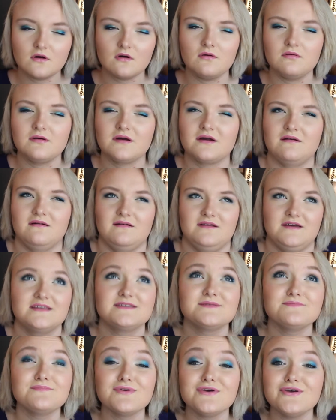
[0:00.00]
oh my god,
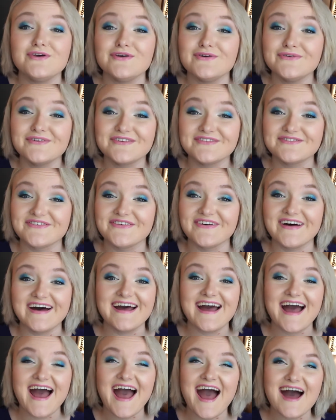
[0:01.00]
it's beautiful.
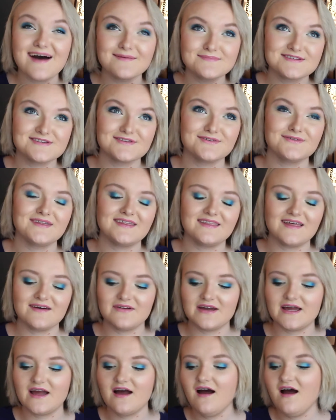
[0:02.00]
I absolutely love
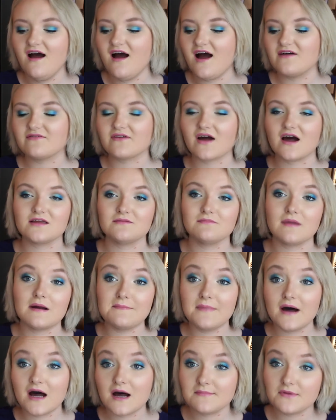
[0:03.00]
it. I've gotten my
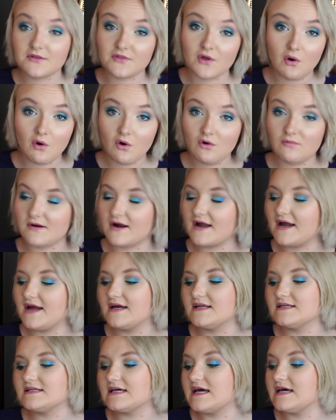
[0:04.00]
mom on the whole
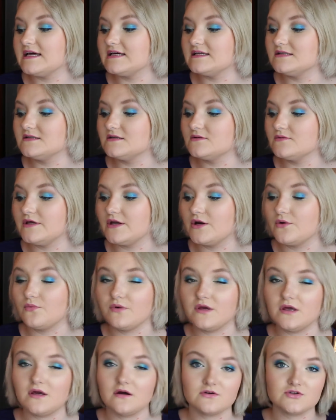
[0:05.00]
brand and you know,
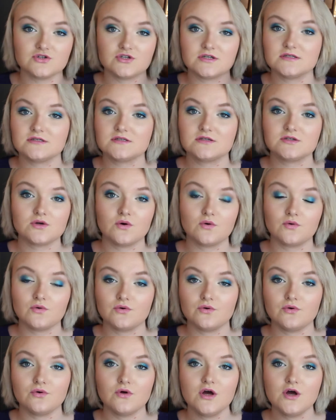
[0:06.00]
we are just
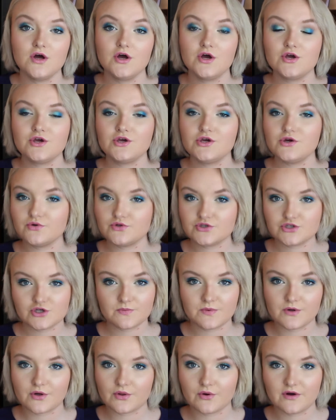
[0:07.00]
total huge
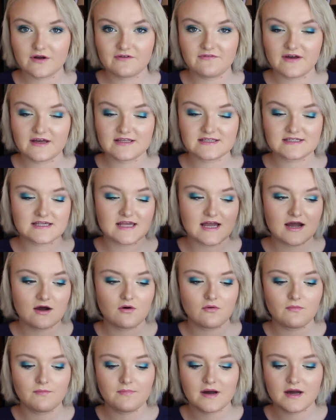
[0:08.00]
Soap and Glory fans
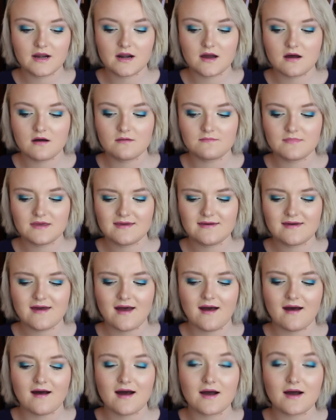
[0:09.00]
now. But um, yeah,